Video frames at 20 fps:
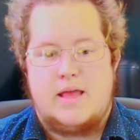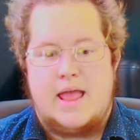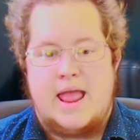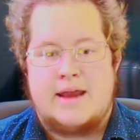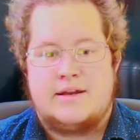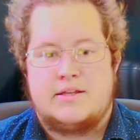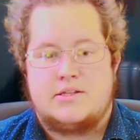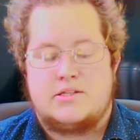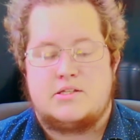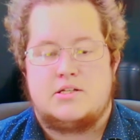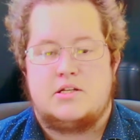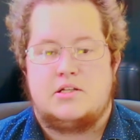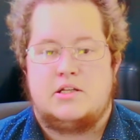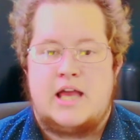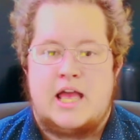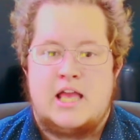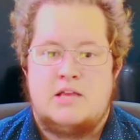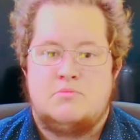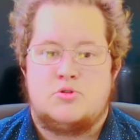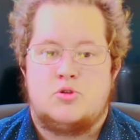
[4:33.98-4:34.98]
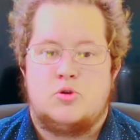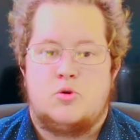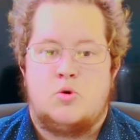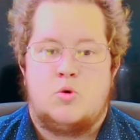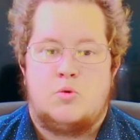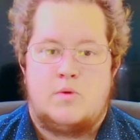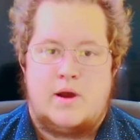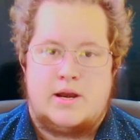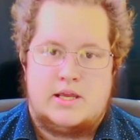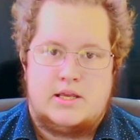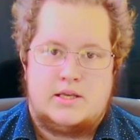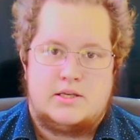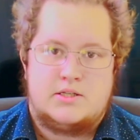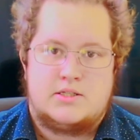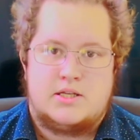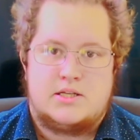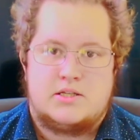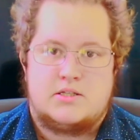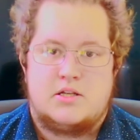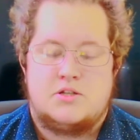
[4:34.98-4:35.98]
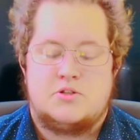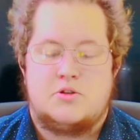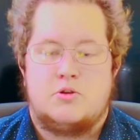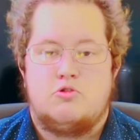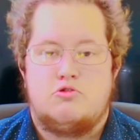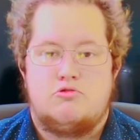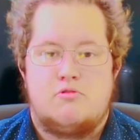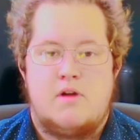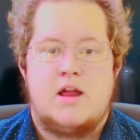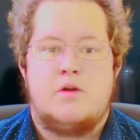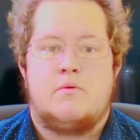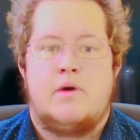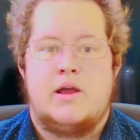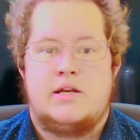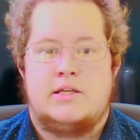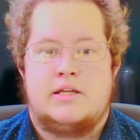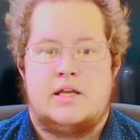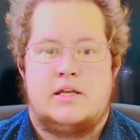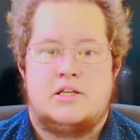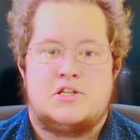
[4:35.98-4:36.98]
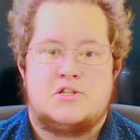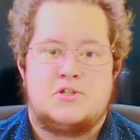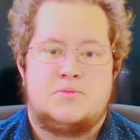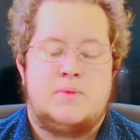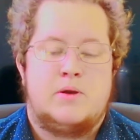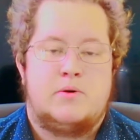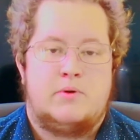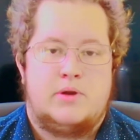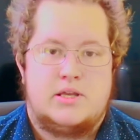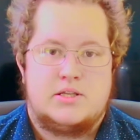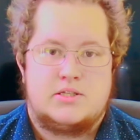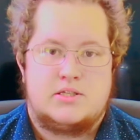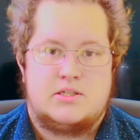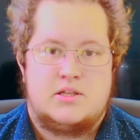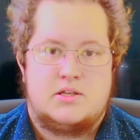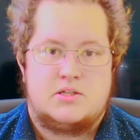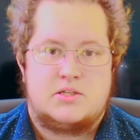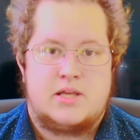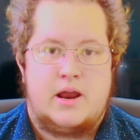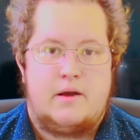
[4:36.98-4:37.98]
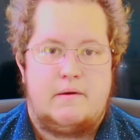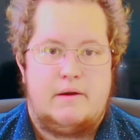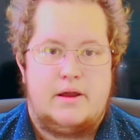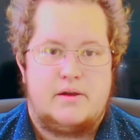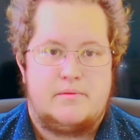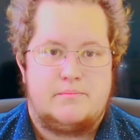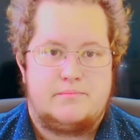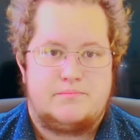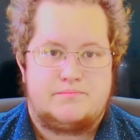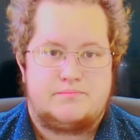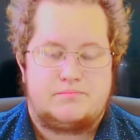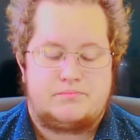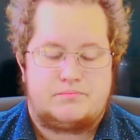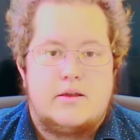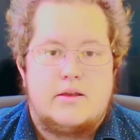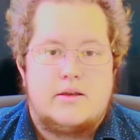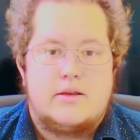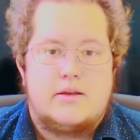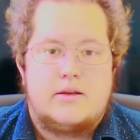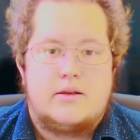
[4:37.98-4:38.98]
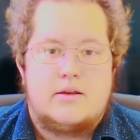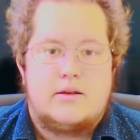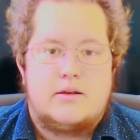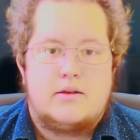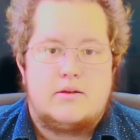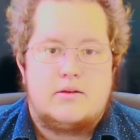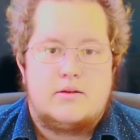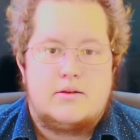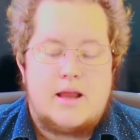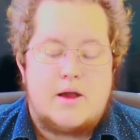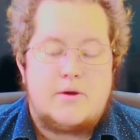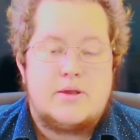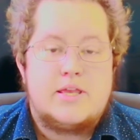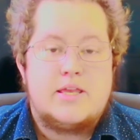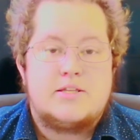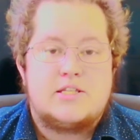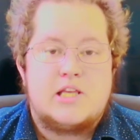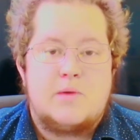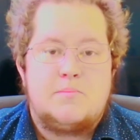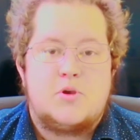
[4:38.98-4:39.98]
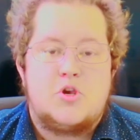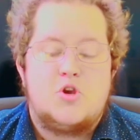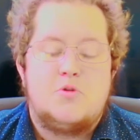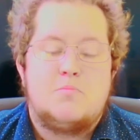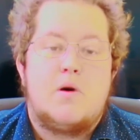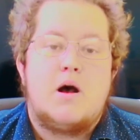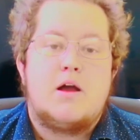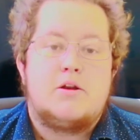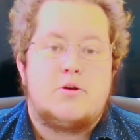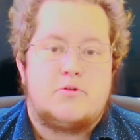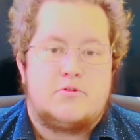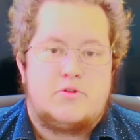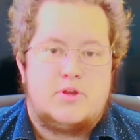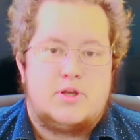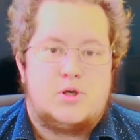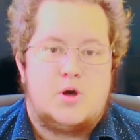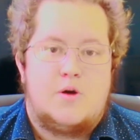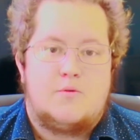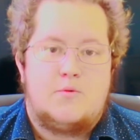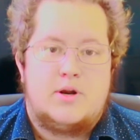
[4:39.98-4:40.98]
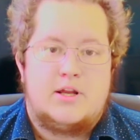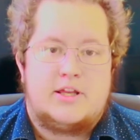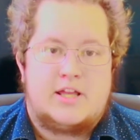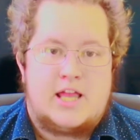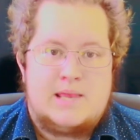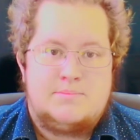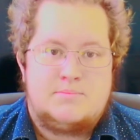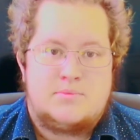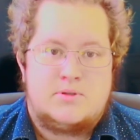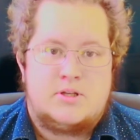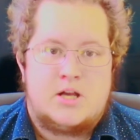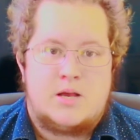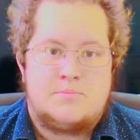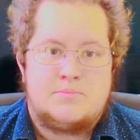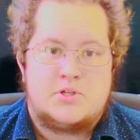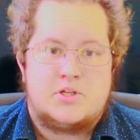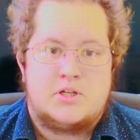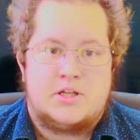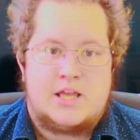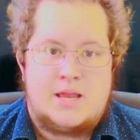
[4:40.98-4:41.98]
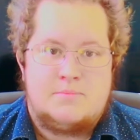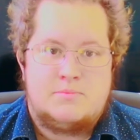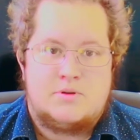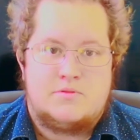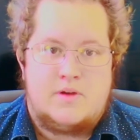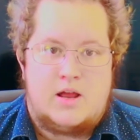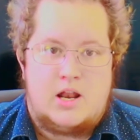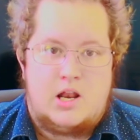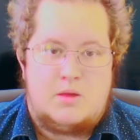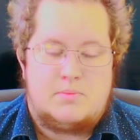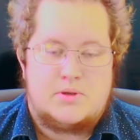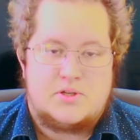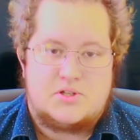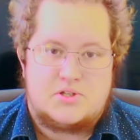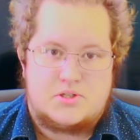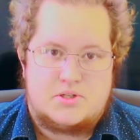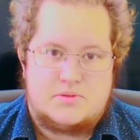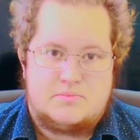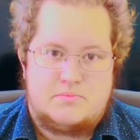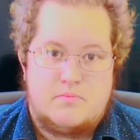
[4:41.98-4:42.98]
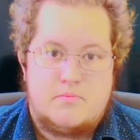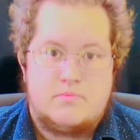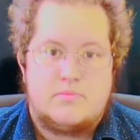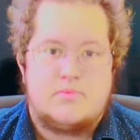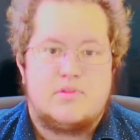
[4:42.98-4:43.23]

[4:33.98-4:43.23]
edits to games that already exist is a great way to get experience in this area. Now here's something you might not think of when it comes to game developers.